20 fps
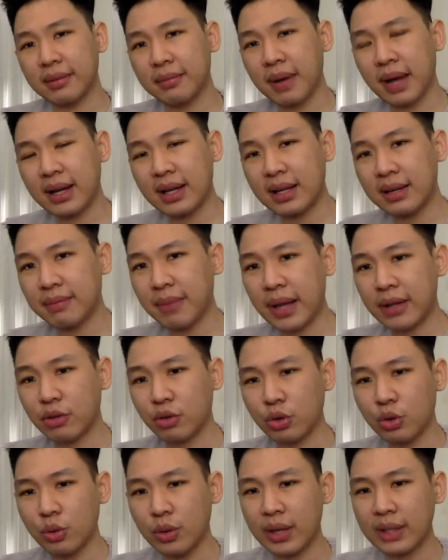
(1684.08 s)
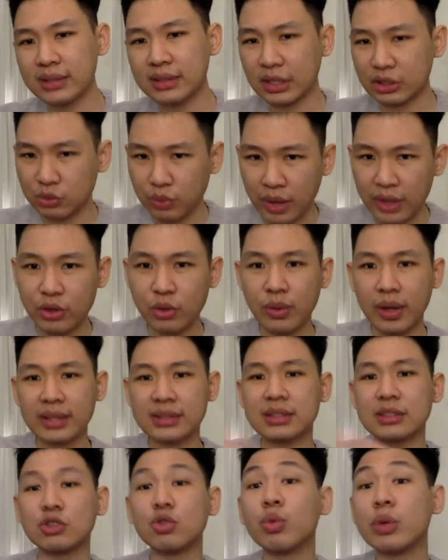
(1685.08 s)
the money back to US. That's why
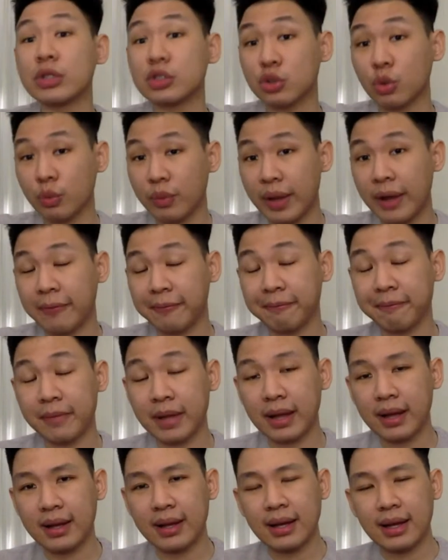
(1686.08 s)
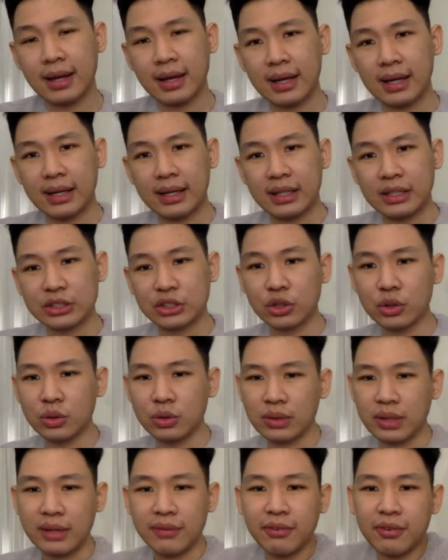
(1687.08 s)
US is doing so well.
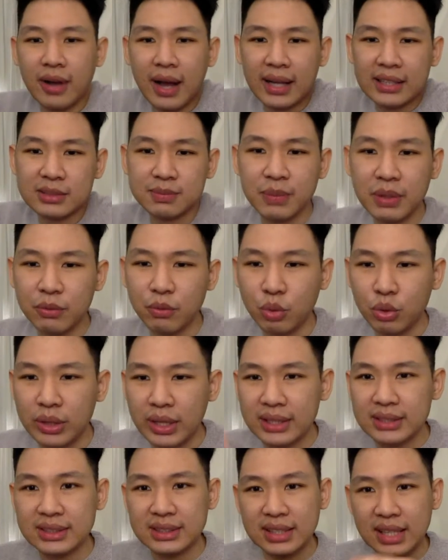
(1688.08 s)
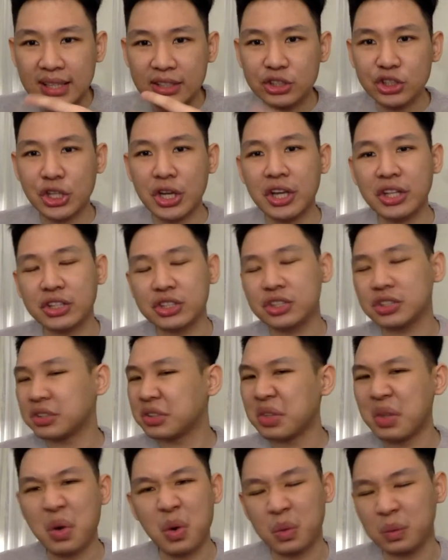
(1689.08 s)
So if you ask me, will this thing change?
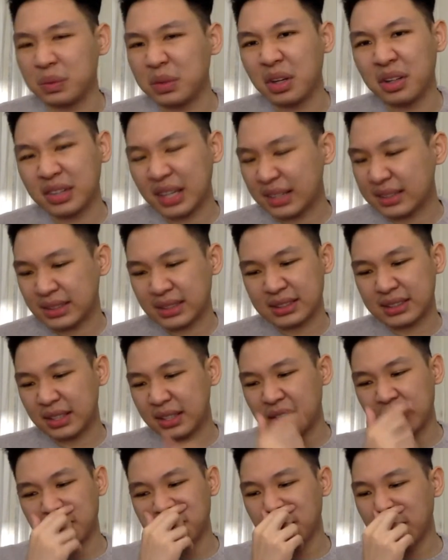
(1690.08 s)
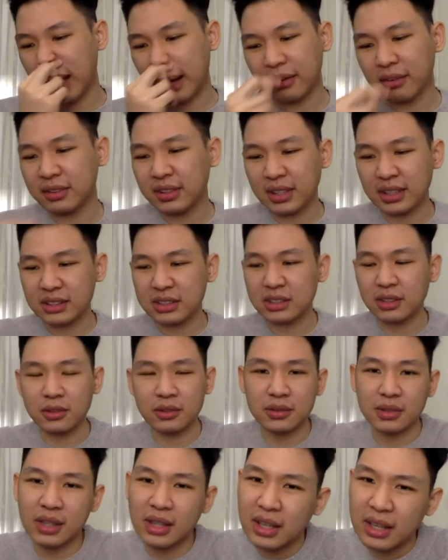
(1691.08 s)
No, not necessary. I don't think
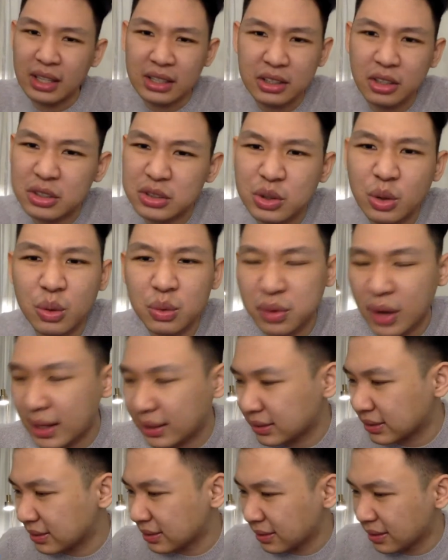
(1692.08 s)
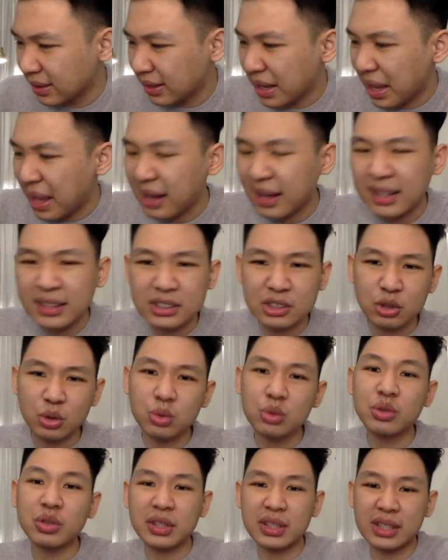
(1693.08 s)
so. Not so fast. At least
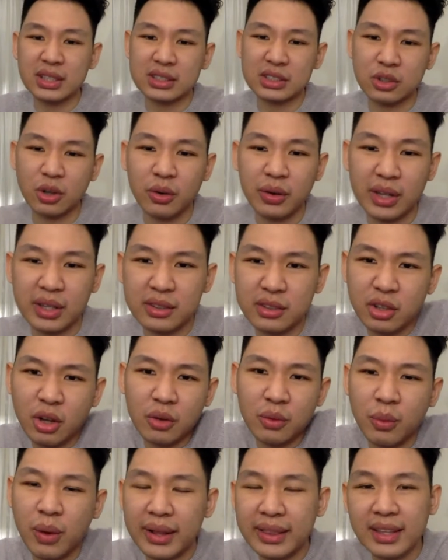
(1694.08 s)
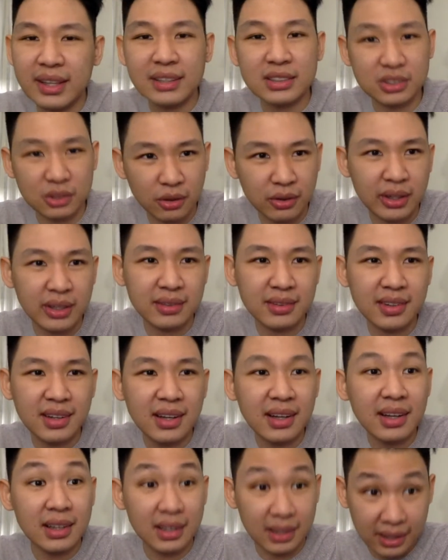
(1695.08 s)
2-3 years story, not 1 year story.
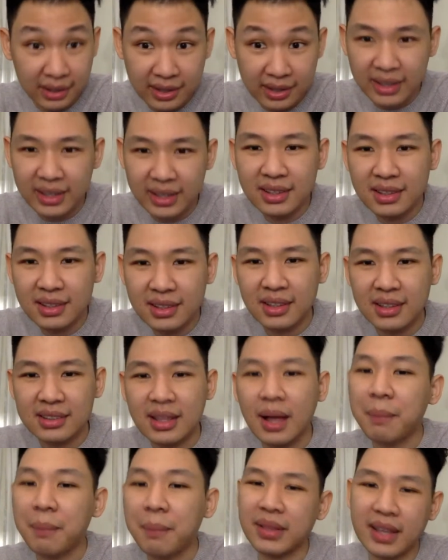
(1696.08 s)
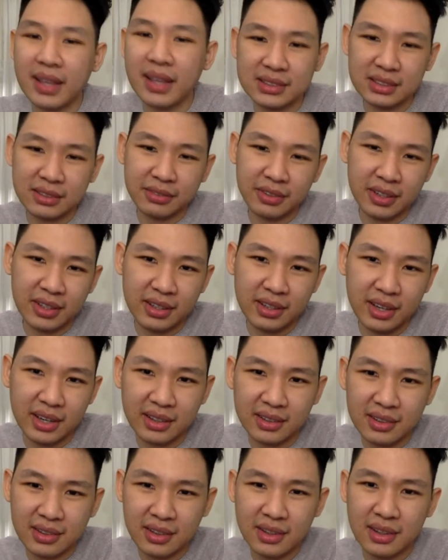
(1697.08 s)
Agree? Type in yes if you
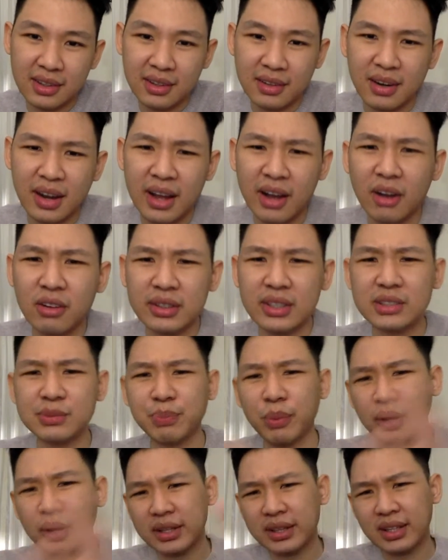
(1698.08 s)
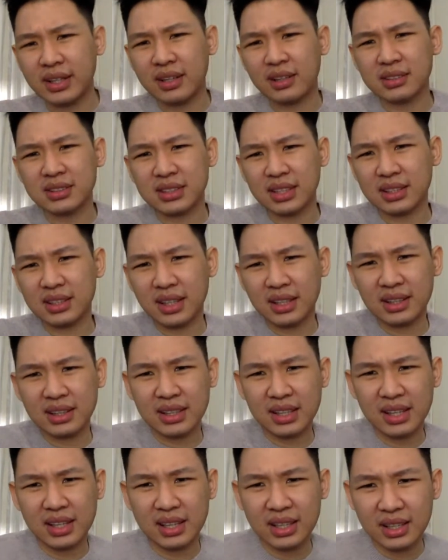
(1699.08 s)
agree. Right? All this political
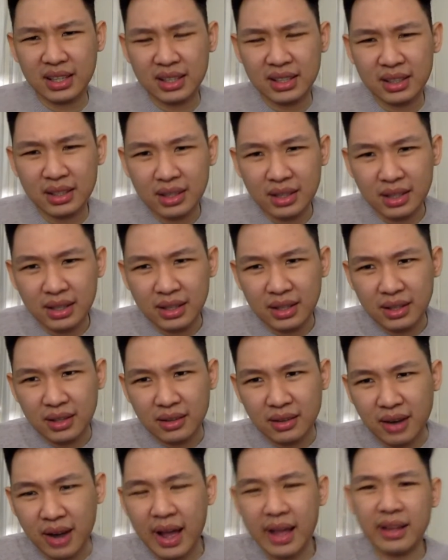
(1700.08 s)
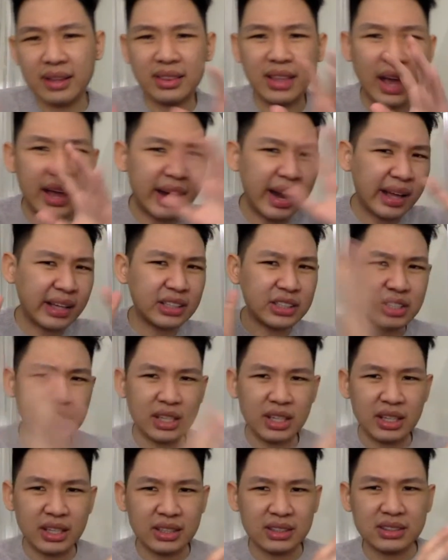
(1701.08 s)
certainty, right?
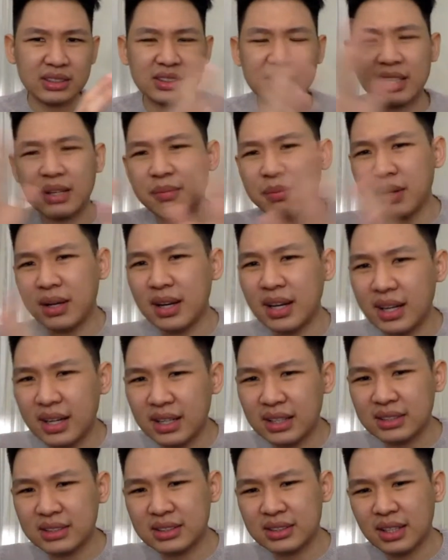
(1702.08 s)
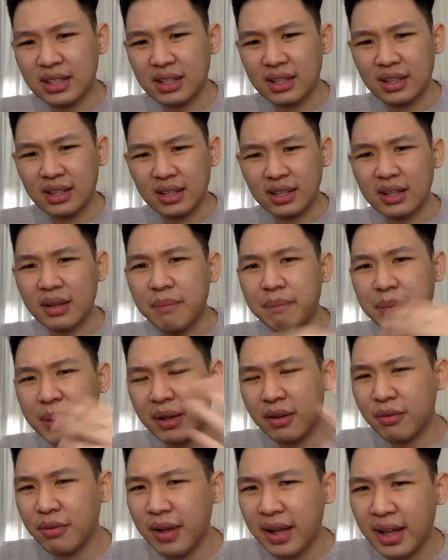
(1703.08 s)
Direction, stimulus in a
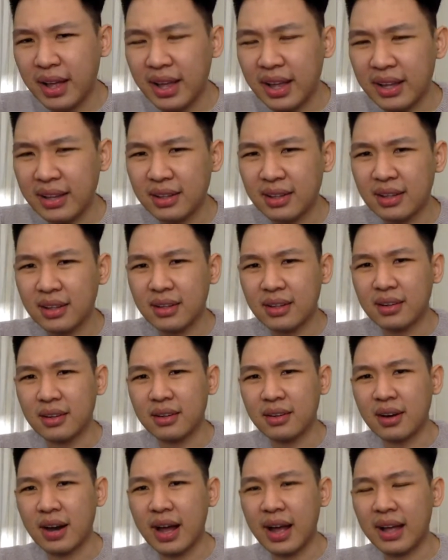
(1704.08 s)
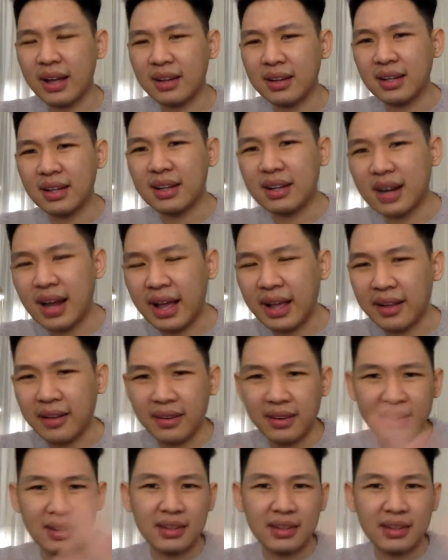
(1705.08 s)
big way, right? Like